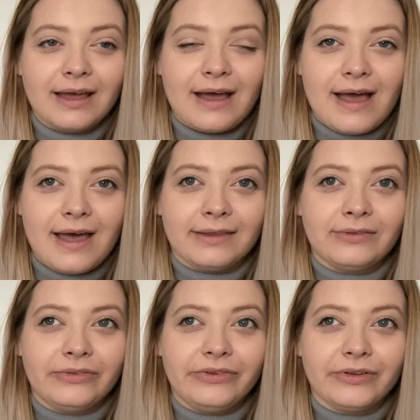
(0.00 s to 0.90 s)

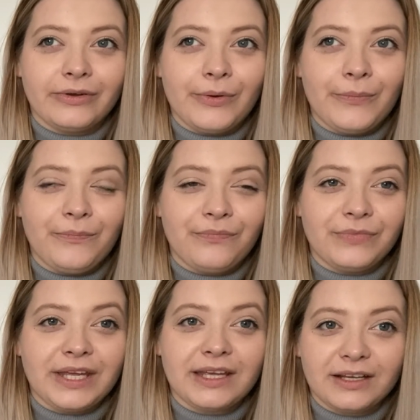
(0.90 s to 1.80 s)
and
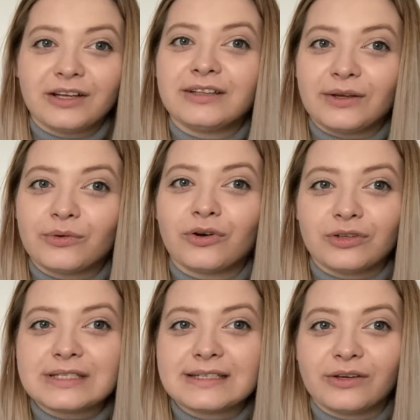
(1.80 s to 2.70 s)
they
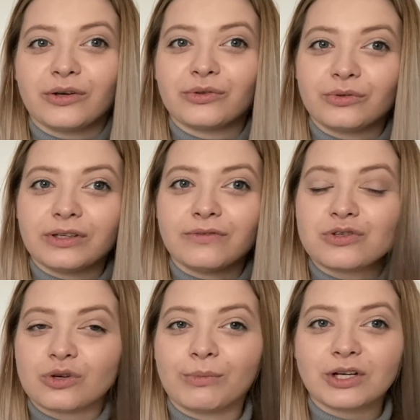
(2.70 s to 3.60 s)
honestly going to give you
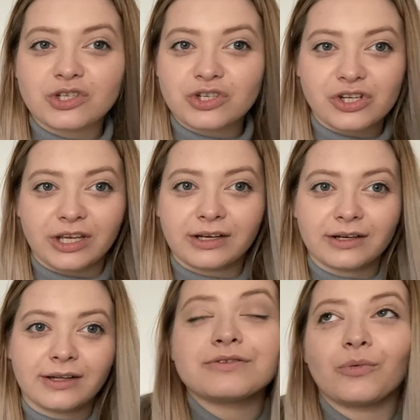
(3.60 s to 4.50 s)
so much chic.
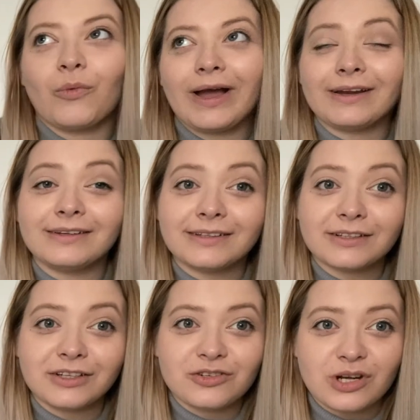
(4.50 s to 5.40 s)
So why
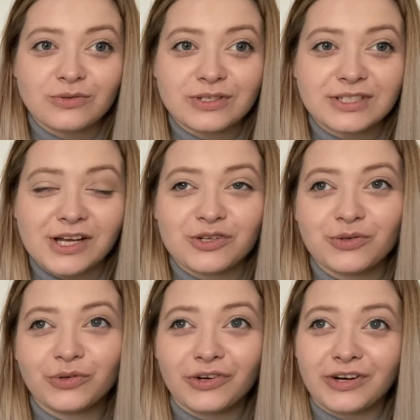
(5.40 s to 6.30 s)
linen trousers are so
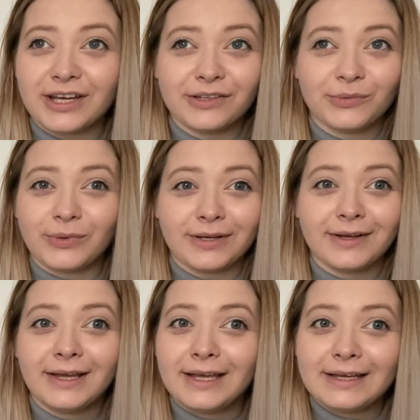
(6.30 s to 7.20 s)
great? Well,
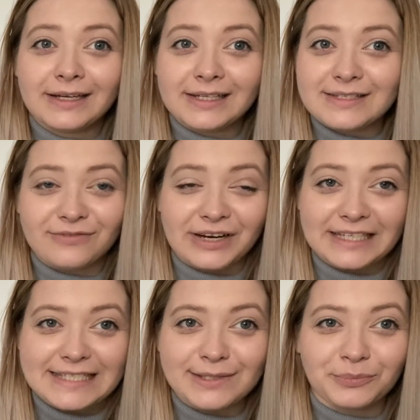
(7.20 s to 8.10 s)
it's very
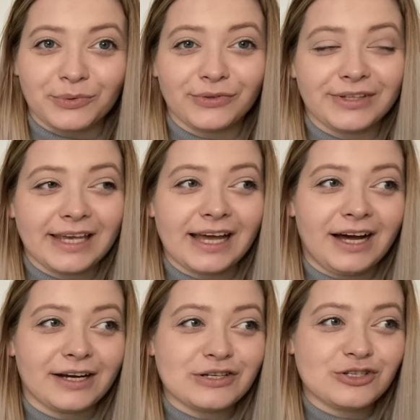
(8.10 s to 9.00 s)
simple. They
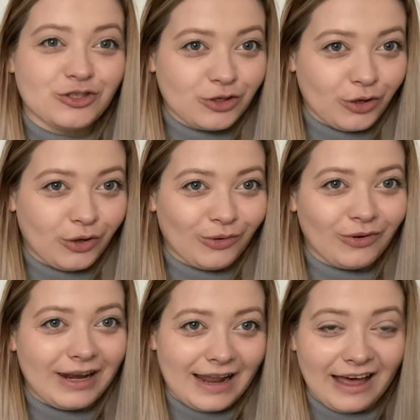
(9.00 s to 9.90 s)
are so
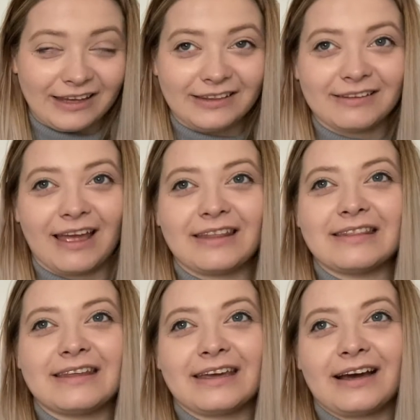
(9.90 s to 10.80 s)
light, and
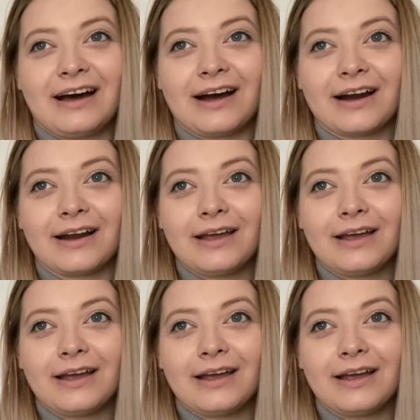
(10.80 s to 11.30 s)
they are